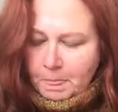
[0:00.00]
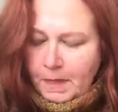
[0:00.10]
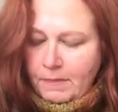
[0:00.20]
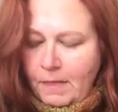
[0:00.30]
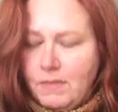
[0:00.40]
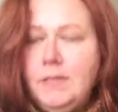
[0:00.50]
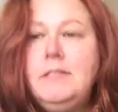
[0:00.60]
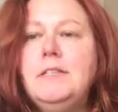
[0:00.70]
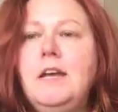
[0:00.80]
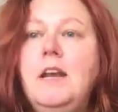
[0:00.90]
And then this
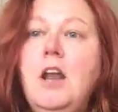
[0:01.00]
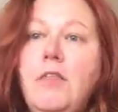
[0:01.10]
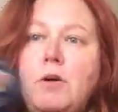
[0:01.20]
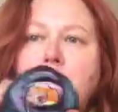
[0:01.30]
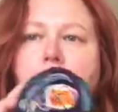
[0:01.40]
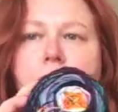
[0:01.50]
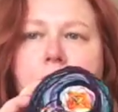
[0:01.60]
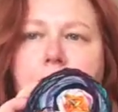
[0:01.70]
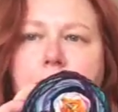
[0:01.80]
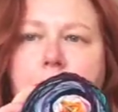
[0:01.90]
is another ball that
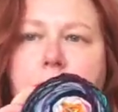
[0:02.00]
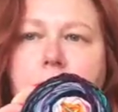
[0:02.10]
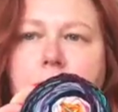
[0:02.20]
I made